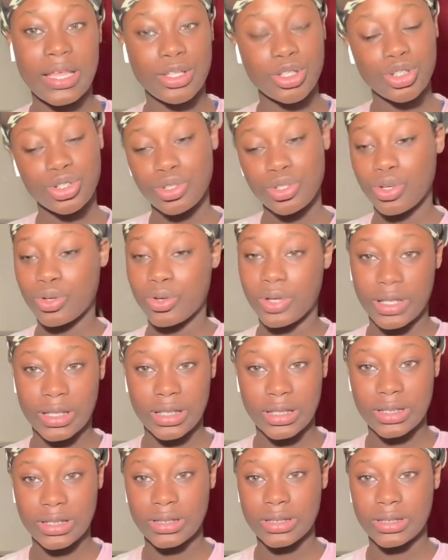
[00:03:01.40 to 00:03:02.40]
struggle
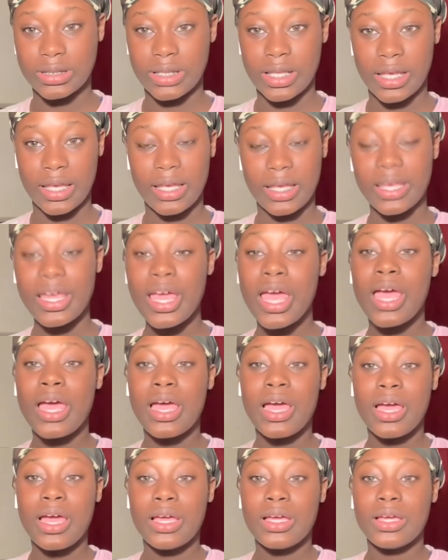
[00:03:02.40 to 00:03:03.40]
is like
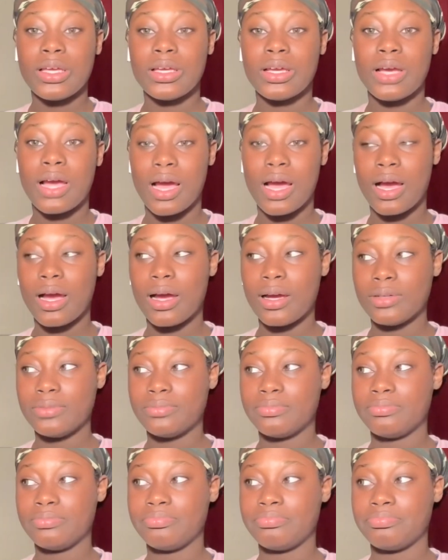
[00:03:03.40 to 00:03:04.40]

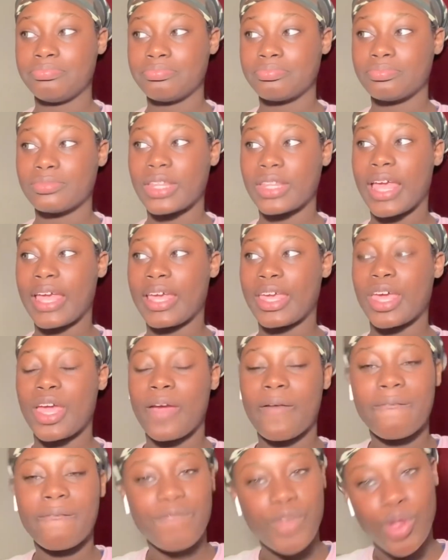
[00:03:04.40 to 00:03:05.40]
um like
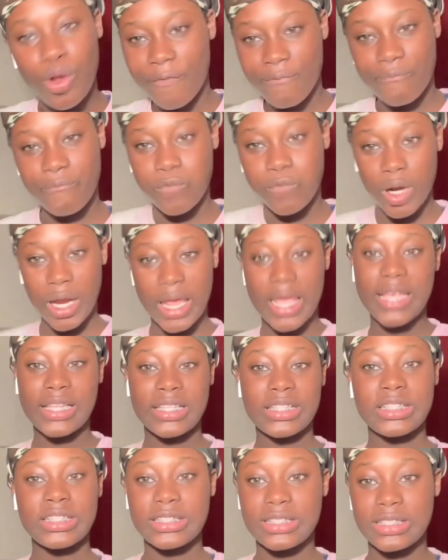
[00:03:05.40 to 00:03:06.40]
your
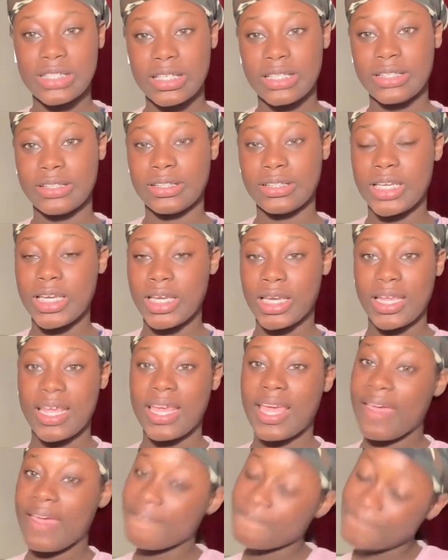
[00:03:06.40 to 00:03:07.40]
friends and
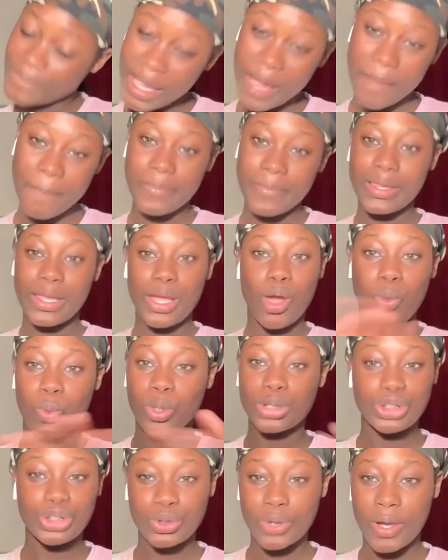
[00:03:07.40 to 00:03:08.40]
family or
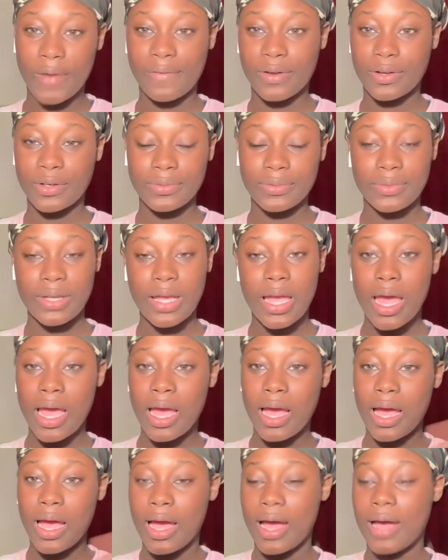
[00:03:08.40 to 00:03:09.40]
whatsoever
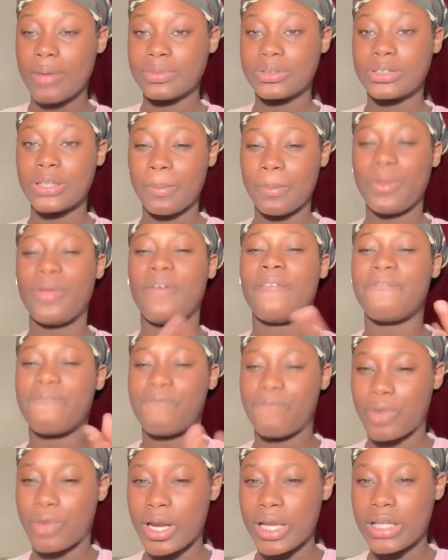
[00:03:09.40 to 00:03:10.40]
um some of your
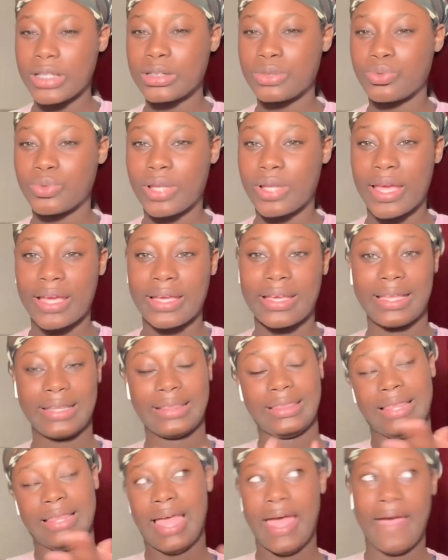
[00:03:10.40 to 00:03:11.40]
friends will like
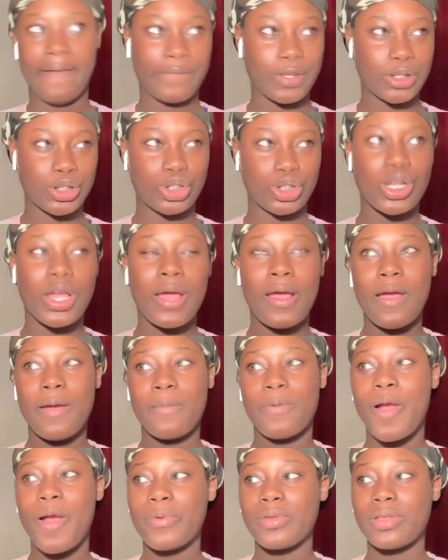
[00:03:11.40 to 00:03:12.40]
laugh at you
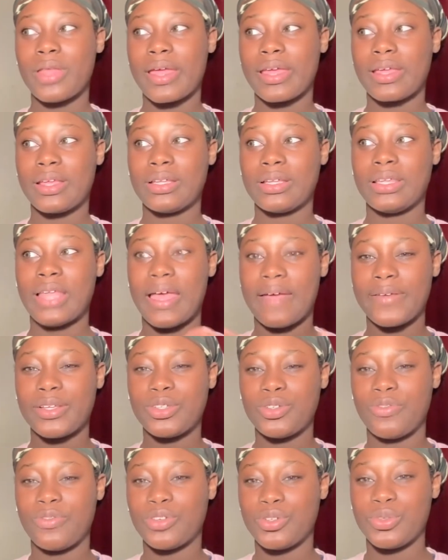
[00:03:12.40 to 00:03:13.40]
probably like laugh at you
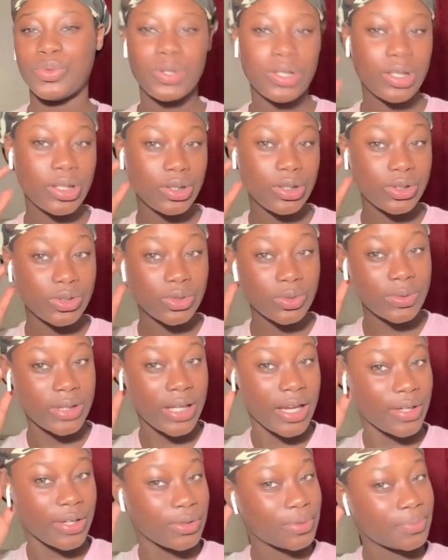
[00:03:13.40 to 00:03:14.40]
for doing a youtube
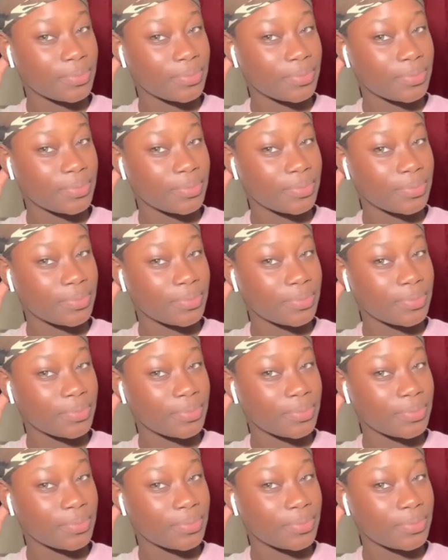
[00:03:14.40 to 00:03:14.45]
channel